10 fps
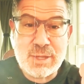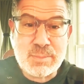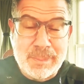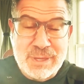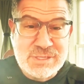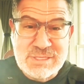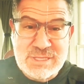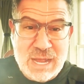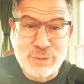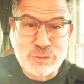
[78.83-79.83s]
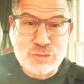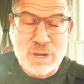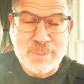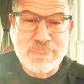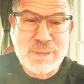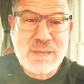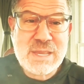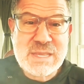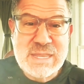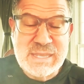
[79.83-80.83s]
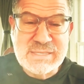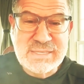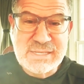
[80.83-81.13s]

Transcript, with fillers: But because Donald Trump is